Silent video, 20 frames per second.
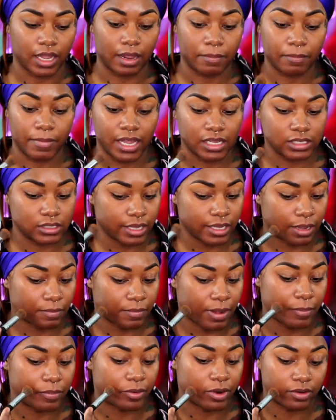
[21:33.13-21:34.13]
It makes
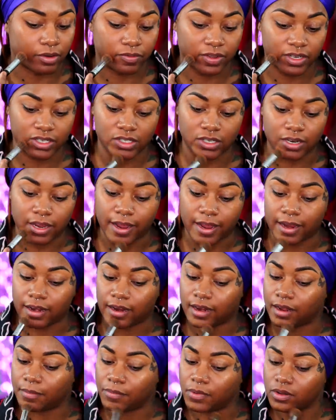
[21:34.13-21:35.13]
like my perfect
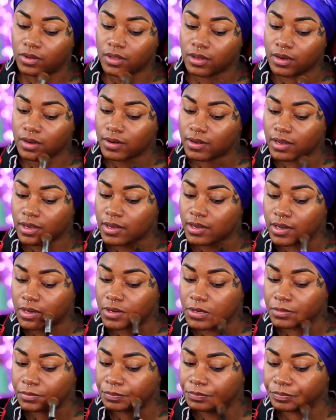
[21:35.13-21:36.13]
shade, and I'm only gonna
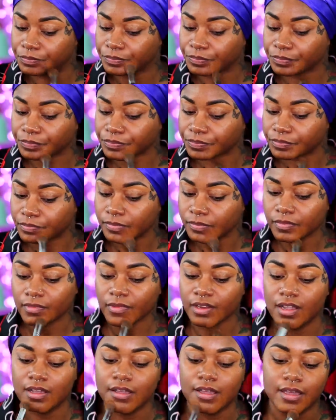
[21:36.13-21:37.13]
go
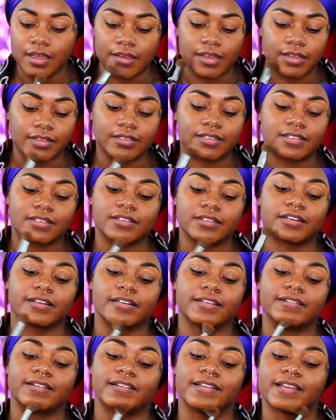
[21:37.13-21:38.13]
in
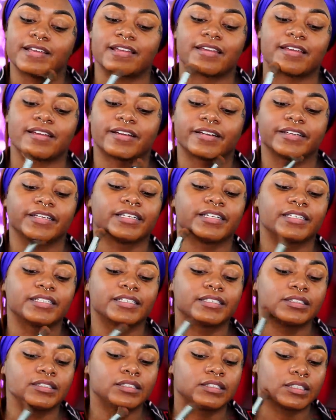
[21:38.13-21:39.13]
certain
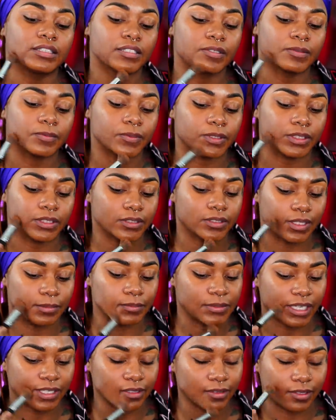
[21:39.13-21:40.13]
areas. Well,
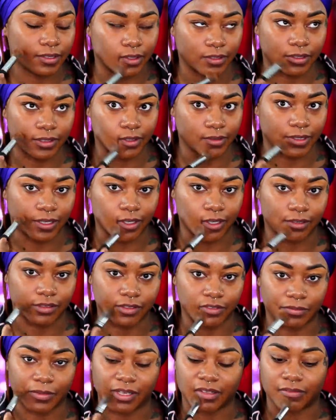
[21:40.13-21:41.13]
I'm technically gonna go like
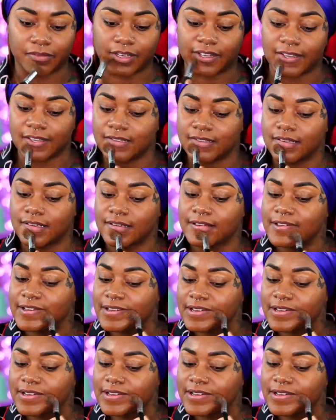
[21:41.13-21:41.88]
all over my face,